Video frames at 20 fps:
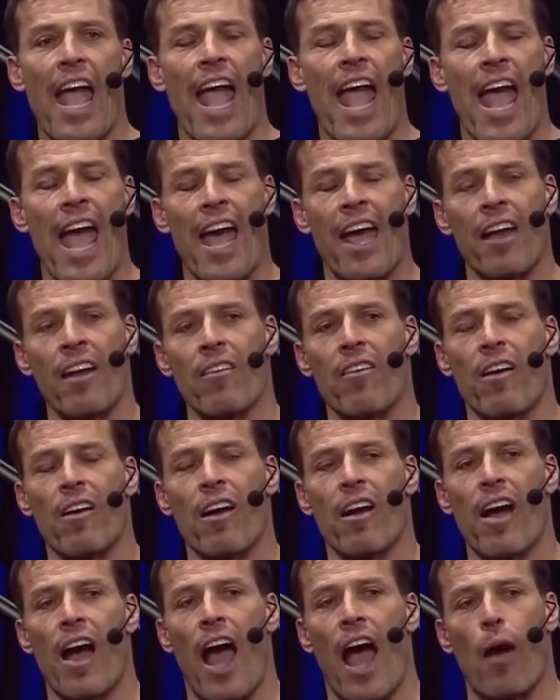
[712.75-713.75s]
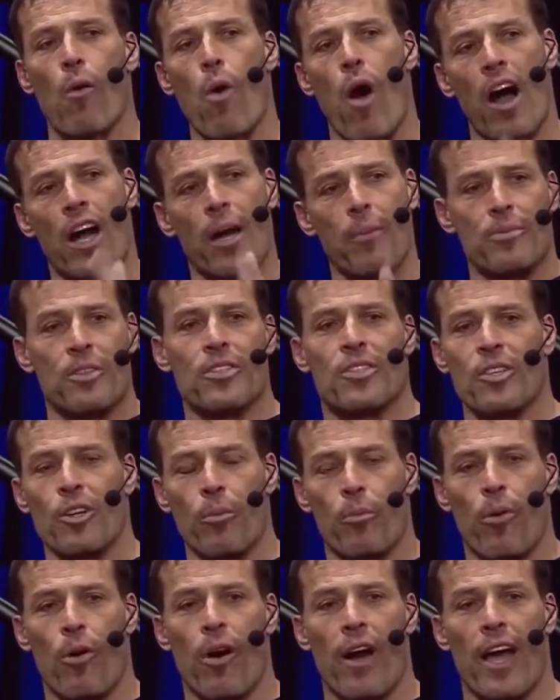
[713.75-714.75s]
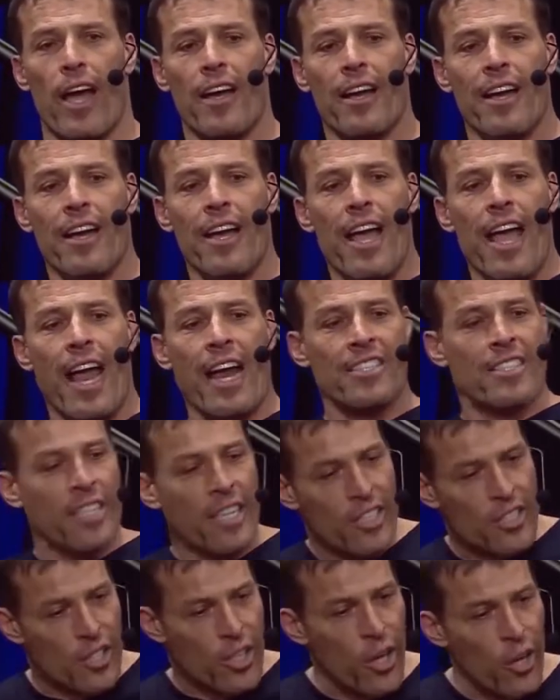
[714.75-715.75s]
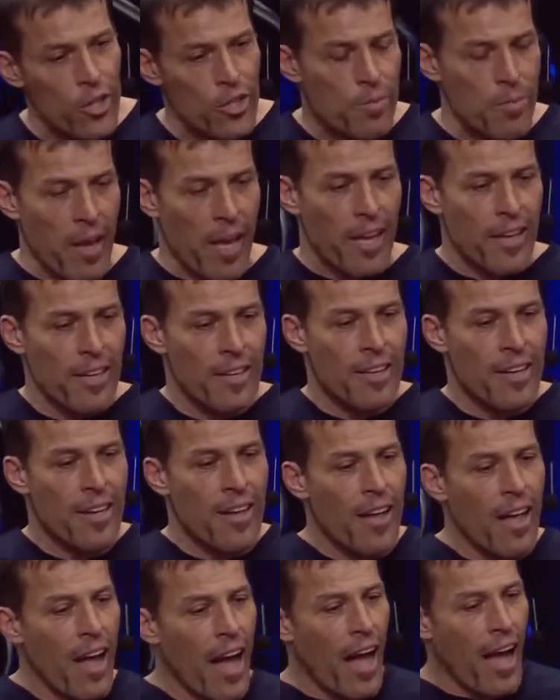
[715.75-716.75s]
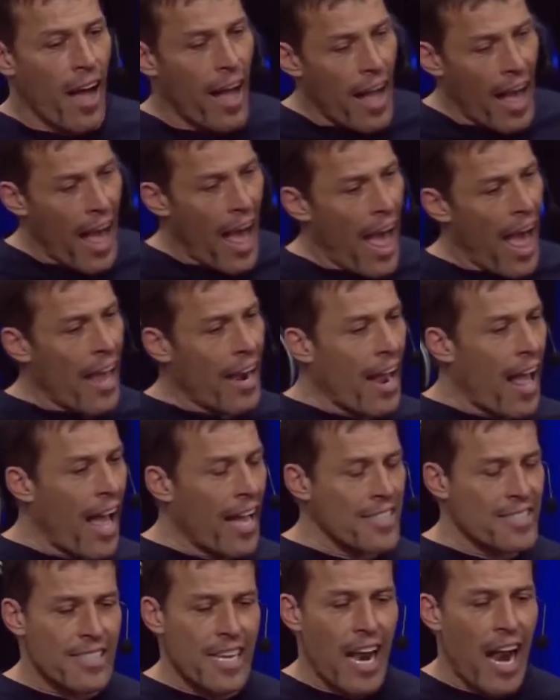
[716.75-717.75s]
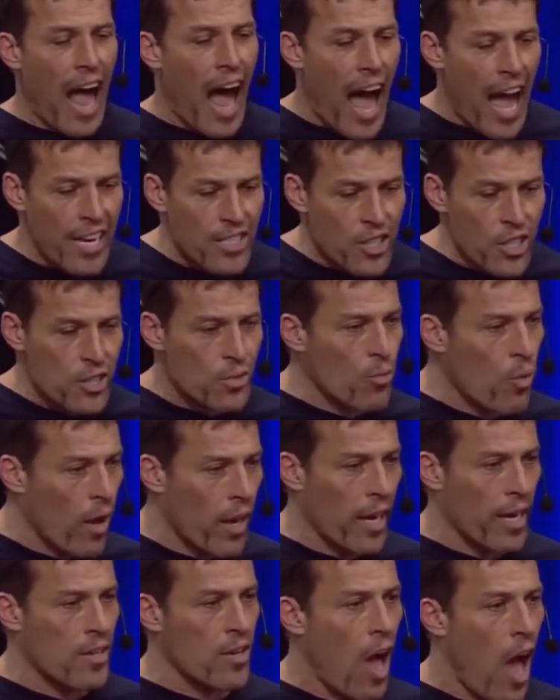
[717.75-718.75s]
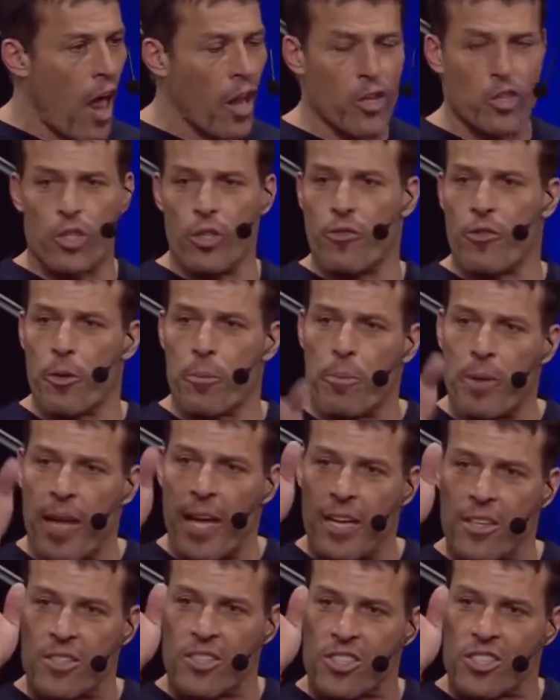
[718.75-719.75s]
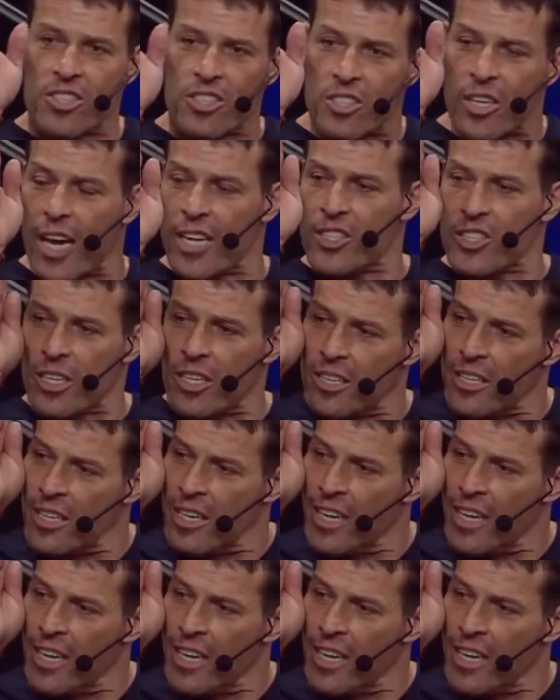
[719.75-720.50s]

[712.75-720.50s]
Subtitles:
And I walk up to this little boy, and I said, excuse me. And I said, I just want to acknowledge you for being such